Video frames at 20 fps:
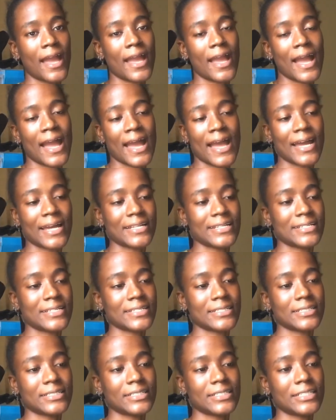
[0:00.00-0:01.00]
and
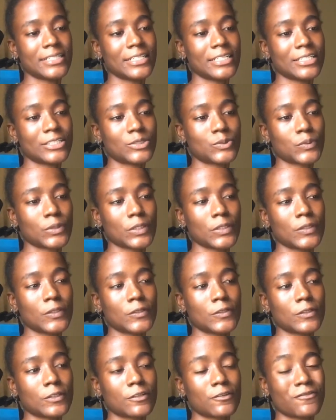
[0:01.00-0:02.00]
it will
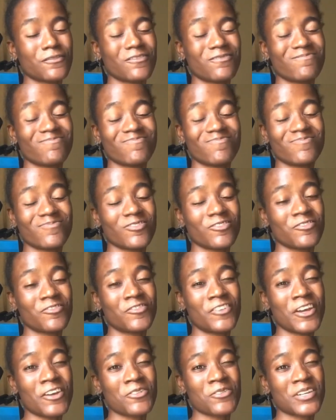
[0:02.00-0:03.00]
look
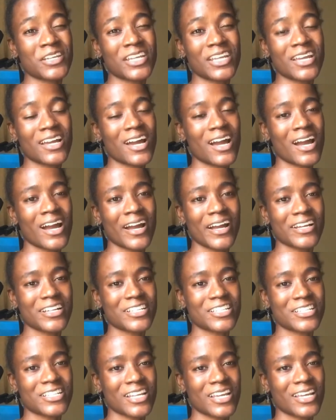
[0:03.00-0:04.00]
very
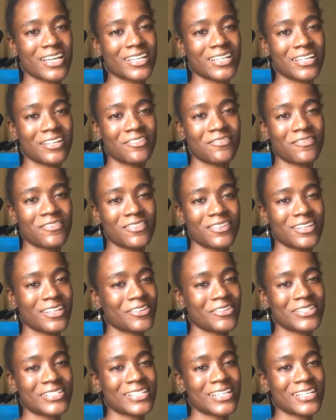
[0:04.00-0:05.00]
harsh and
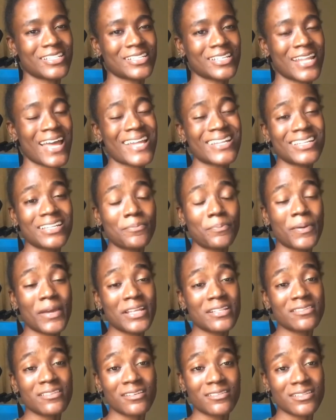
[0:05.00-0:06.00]
irritated, and it
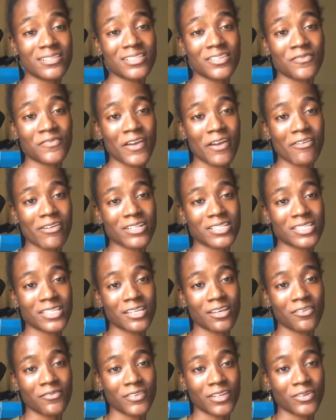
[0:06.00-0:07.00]
depends on the
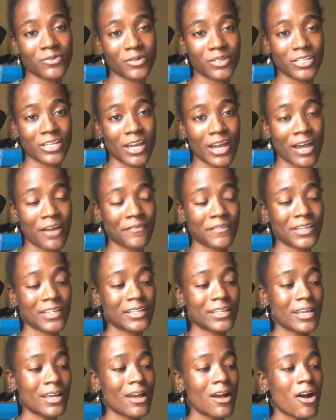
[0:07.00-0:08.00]
severity of it when you have it.
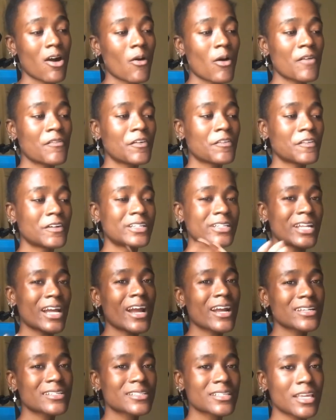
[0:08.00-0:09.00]
However, for
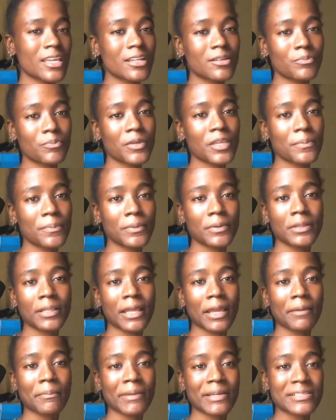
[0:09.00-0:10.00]
dark-skinned people
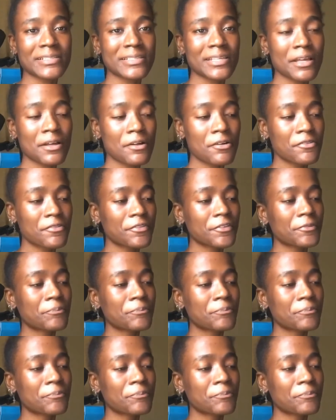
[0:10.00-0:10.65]
like myself,